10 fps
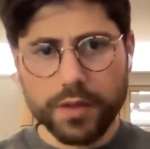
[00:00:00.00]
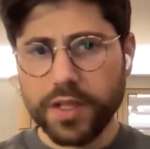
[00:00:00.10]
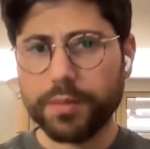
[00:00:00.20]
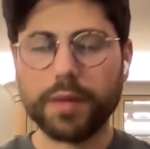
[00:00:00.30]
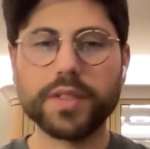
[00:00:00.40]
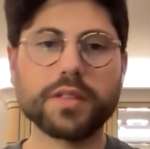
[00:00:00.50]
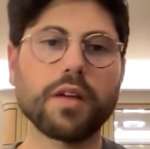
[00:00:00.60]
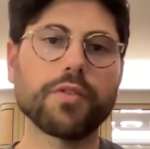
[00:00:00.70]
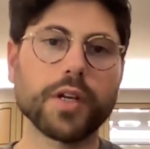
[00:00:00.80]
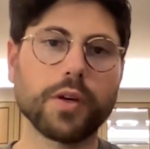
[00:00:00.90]
And sometimes it's
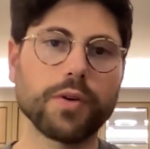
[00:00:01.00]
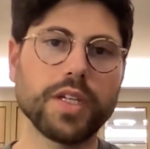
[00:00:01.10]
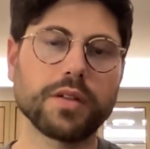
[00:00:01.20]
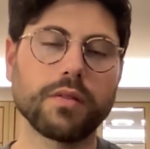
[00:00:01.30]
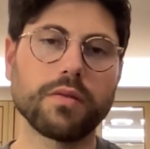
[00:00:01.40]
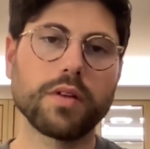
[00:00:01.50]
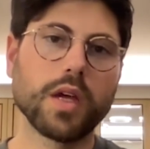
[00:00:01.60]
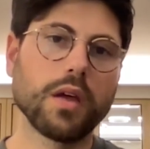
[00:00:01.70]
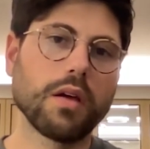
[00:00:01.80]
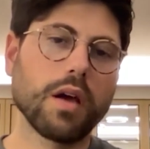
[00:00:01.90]
not very cohesive,
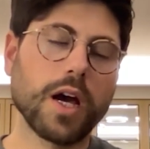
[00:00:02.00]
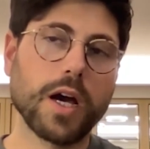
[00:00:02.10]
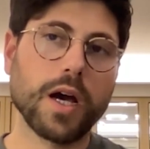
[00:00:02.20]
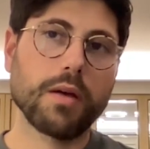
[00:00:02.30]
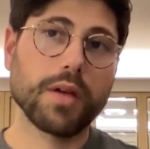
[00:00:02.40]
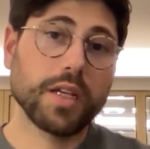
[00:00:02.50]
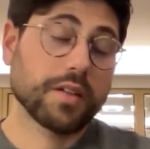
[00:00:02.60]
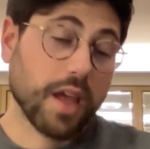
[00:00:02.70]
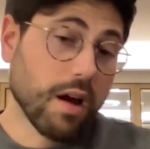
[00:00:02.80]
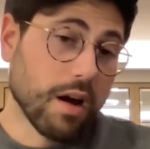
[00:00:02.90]
uh, and
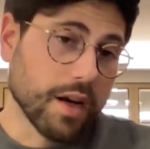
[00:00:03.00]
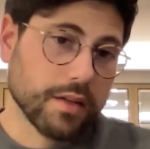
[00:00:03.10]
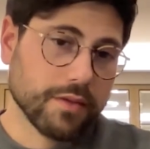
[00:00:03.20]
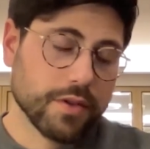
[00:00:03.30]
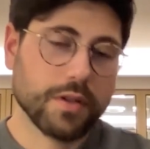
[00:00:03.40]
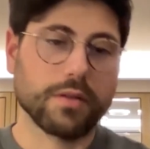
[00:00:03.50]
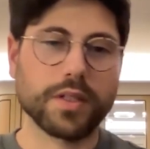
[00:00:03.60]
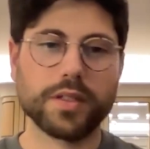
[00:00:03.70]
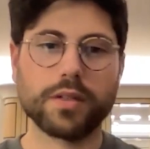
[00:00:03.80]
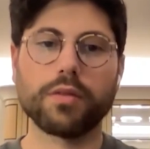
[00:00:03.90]
it's chaotic for sure.
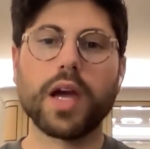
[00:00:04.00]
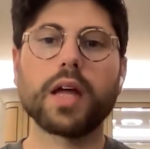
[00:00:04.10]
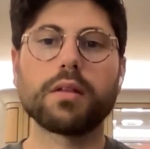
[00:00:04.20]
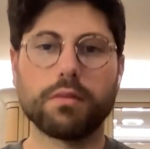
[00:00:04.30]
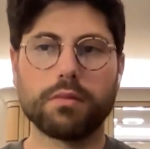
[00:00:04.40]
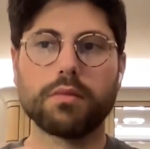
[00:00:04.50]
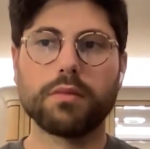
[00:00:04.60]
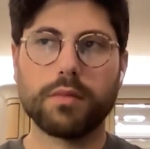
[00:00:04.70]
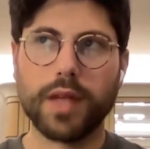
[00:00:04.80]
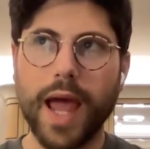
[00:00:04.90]
And so that
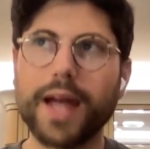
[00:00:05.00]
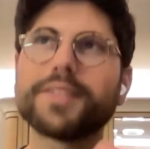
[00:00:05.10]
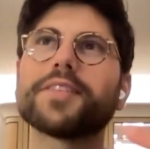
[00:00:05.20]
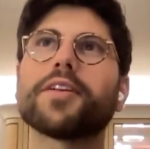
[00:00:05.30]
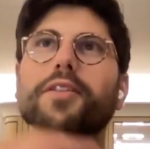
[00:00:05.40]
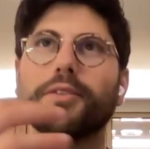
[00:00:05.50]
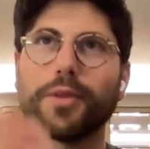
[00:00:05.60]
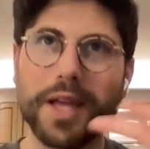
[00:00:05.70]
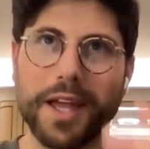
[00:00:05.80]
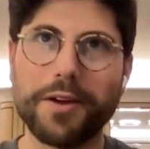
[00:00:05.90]
adds
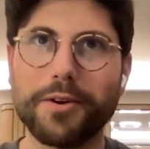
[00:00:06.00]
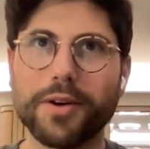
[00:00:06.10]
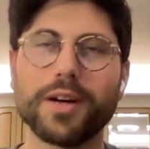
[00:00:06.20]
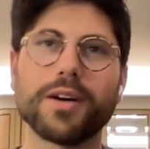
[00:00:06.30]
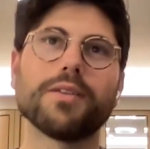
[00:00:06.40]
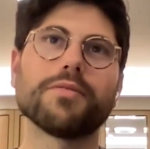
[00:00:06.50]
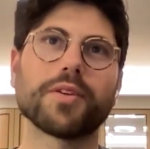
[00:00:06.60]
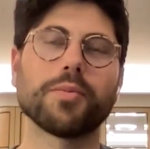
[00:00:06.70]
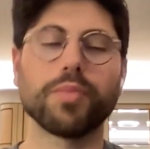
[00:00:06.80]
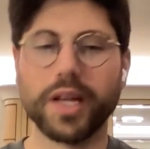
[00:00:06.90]
another layer
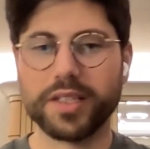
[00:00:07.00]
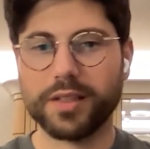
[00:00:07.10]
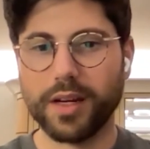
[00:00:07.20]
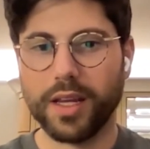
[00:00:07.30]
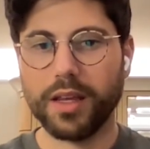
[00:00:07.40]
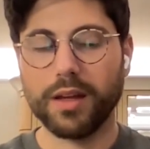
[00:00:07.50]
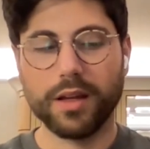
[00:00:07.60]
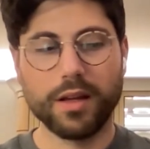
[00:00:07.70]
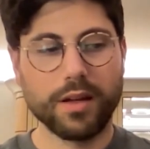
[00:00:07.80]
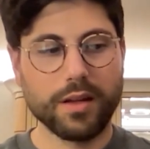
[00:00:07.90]
of complexity,
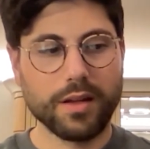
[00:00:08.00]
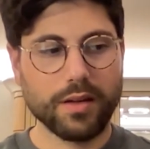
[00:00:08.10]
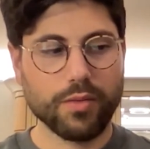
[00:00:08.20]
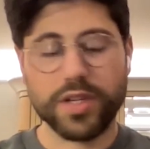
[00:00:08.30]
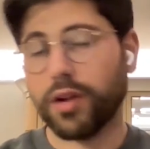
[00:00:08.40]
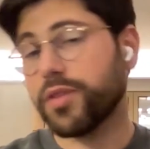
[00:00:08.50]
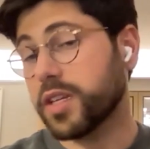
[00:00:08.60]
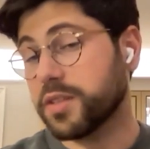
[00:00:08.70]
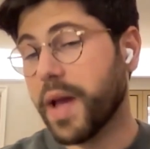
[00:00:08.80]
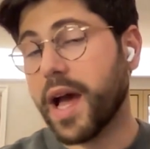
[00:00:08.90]
which I don't
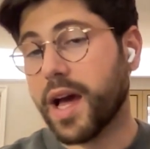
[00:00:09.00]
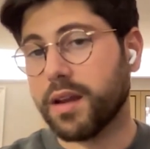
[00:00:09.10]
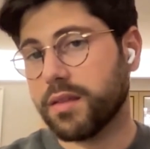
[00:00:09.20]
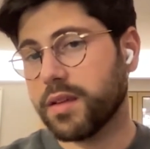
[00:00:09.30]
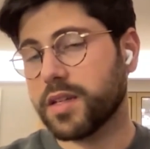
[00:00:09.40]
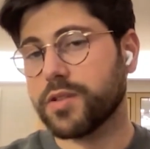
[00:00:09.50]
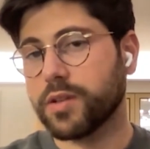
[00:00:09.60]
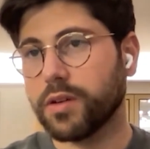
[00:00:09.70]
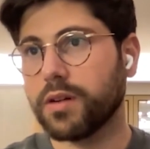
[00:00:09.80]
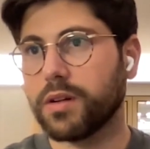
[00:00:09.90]
think is bad. I think it's
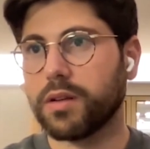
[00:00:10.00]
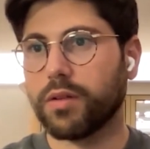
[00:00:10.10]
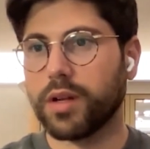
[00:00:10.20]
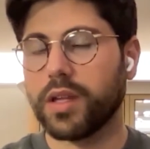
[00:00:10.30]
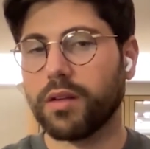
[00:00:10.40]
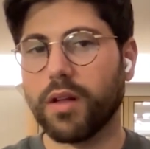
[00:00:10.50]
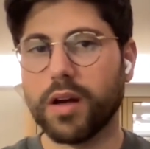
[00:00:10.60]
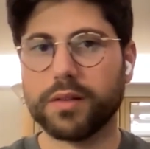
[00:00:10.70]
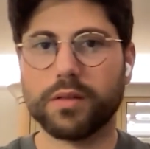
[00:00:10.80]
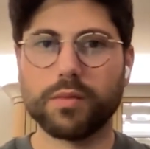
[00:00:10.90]
actually good in the
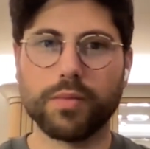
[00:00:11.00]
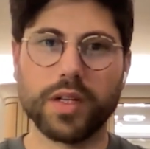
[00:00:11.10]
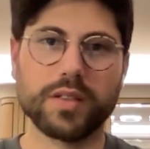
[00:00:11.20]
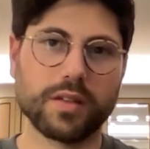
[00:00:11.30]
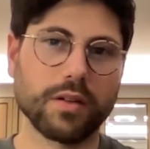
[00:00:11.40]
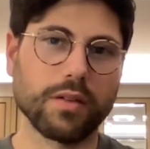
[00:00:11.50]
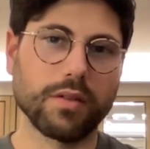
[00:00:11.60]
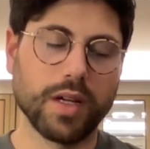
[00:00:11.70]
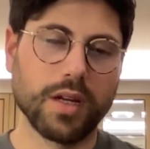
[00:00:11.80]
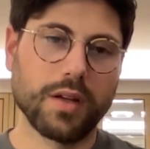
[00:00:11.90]
long term, but it's
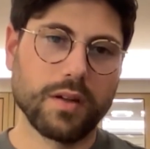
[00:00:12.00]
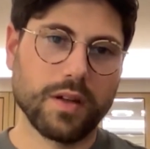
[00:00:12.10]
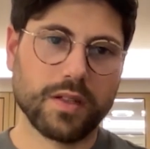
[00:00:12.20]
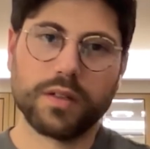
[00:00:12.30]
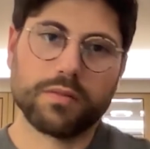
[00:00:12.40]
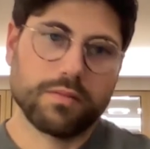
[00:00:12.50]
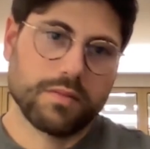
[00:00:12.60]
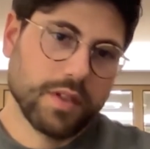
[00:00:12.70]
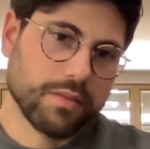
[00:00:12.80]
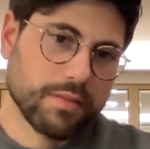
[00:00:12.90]
still it's still
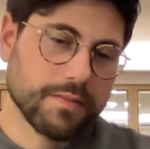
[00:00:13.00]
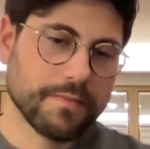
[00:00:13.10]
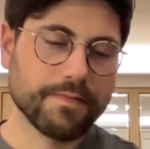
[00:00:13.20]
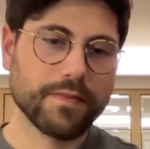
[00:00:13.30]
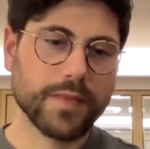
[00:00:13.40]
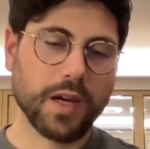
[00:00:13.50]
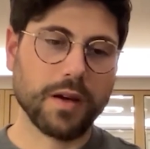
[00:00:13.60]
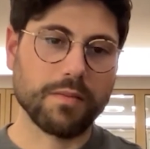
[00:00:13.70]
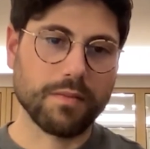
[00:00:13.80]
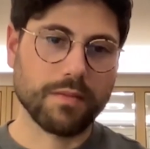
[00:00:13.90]
you know
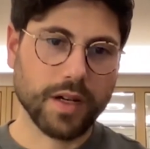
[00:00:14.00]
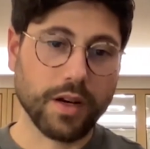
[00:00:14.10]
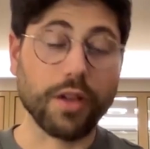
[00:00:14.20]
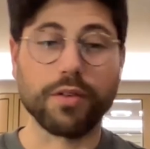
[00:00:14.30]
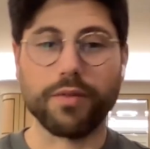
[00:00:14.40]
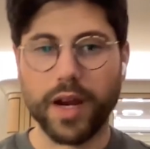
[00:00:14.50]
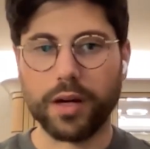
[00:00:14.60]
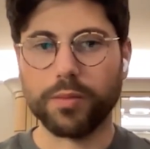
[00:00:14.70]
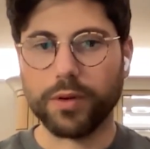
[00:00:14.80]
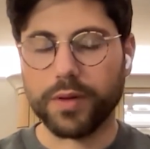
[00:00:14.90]
um, another
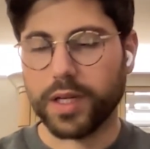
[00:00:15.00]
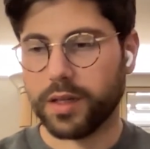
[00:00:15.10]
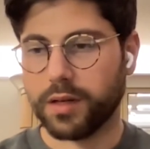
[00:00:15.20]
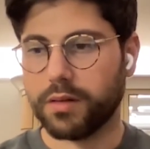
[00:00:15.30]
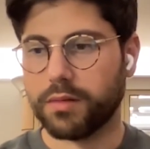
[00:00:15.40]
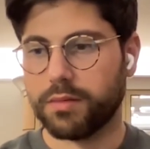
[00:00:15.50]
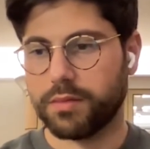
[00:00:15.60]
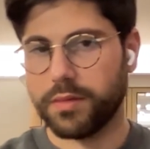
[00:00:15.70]
variable that can